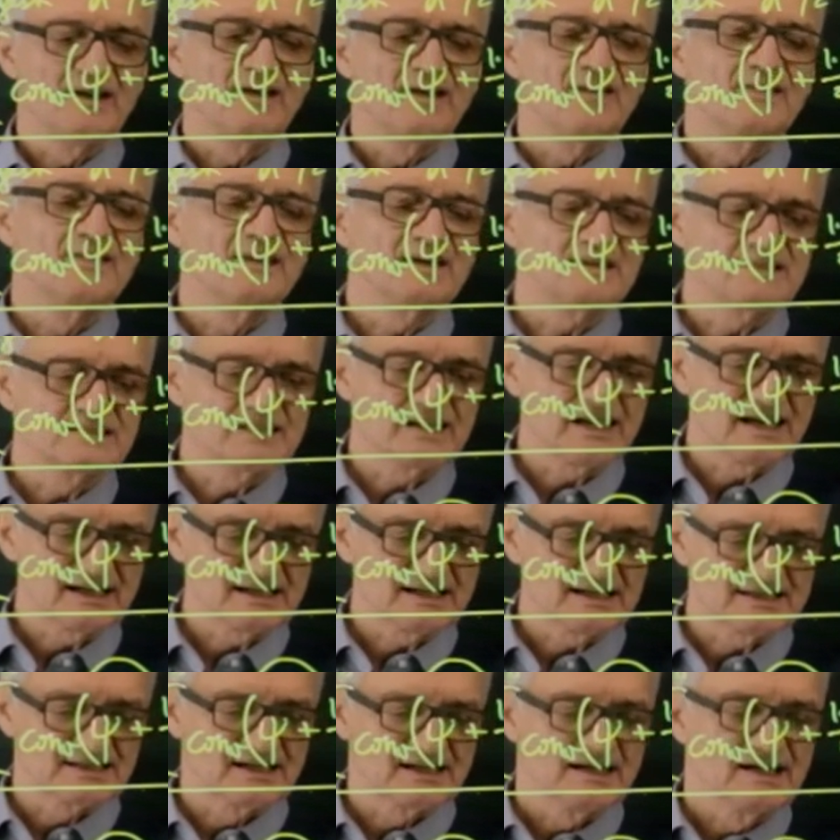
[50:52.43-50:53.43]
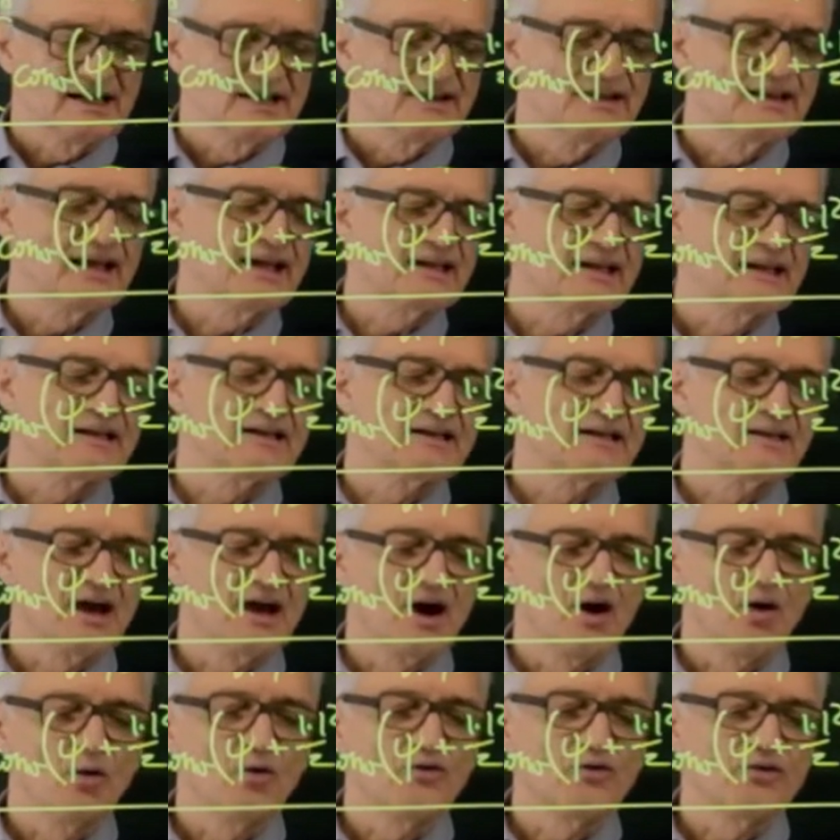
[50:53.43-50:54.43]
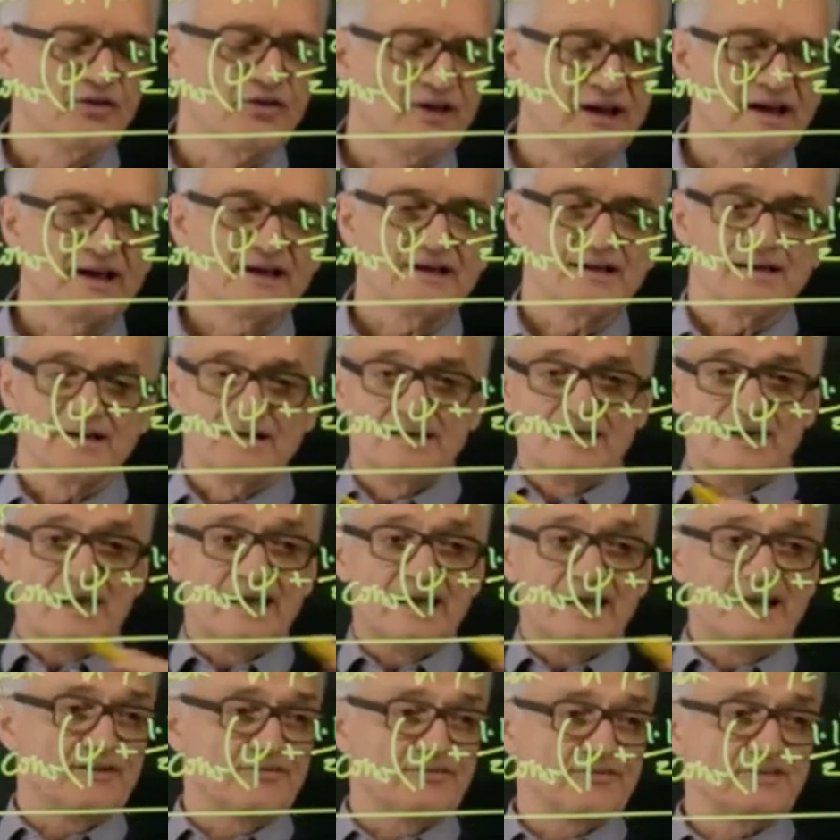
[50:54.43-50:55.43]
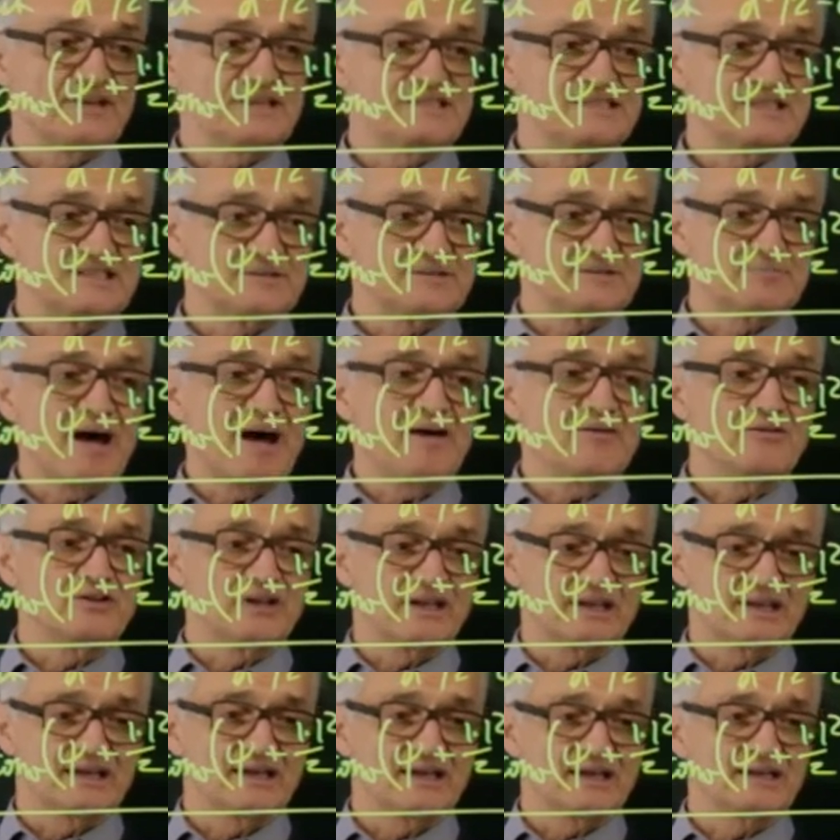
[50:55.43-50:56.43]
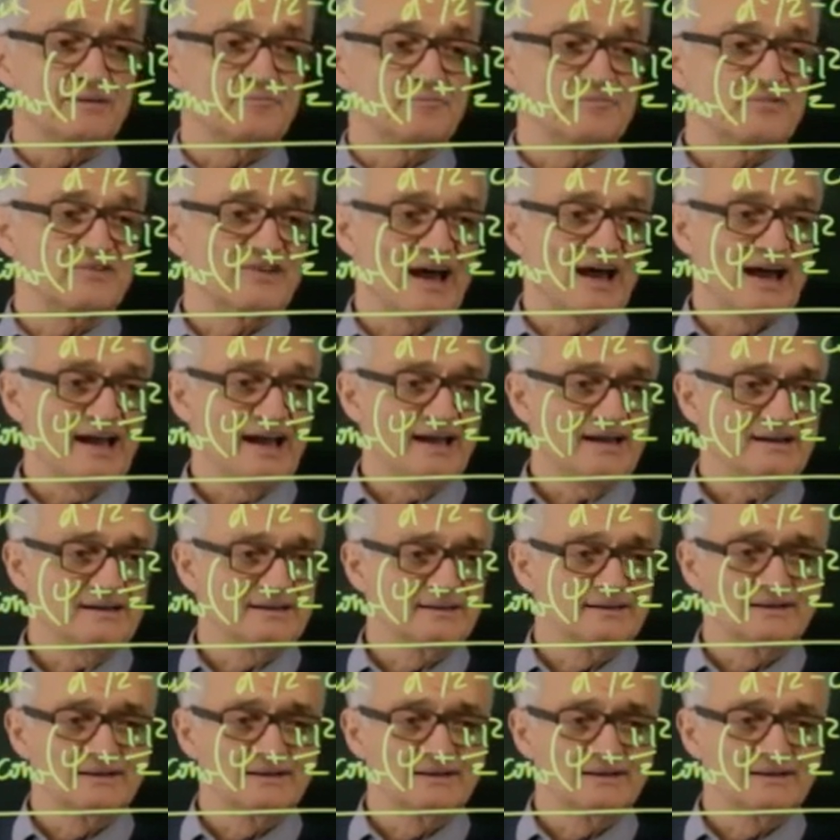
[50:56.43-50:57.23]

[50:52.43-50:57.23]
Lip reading: this is that the whole thing, and if this is bounded here, the psi,